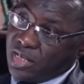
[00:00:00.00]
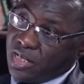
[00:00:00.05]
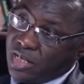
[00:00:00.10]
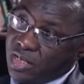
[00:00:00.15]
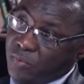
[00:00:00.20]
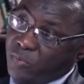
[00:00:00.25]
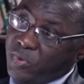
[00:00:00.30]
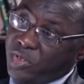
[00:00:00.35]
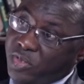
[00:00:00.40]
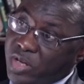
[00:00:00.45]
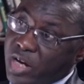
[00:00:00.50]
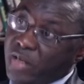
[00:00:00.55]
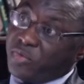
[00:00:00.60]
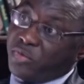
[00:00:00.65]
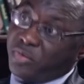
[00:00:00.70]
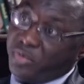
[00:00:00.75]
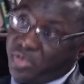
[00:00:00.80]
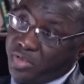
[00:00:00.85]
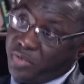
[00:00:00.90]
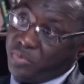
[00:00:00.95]
And we try
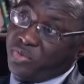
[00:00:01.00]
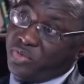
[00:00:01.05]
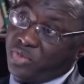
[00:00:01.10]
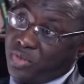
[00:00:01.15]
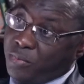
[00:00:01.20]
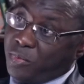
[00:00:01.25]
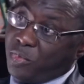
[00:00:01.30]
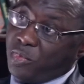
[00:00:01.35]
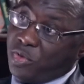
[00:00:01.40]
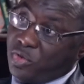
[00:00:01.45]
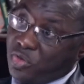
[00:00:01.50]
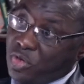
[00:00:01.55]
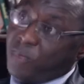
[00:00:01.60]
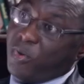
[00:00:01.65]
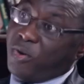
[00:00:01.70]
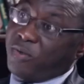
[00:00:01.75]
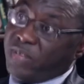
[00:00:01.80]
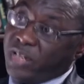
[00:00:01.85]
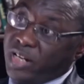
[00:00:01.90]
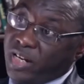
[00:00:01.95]
to reduce some
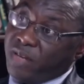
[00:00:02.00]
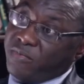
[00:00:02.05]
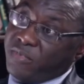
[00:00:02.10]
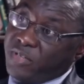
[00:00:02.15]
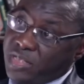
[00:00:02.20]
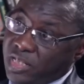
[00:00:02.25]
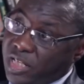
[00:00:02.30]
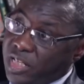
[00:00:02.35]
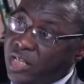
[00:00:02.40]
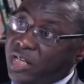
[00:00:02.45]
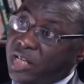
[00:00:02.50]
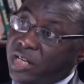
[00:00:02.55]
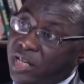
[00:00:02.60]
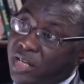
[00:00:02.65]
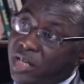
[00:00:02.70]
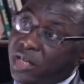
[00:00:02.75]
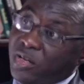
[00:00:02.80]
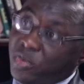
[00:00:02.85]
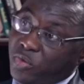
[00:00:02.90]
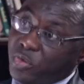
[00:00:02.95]
of the levies in
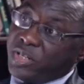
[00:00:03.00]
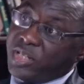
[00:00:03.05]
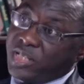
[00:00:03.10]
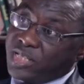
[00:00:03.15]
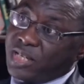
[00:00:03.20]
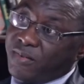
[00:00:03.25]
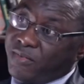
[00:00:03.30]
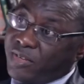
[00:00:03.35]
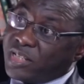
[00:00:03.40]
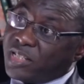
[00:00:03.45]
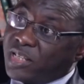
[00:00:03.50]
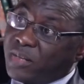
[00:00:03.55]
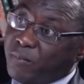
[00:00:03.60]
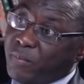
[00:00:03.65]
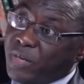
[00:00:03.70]
the 2017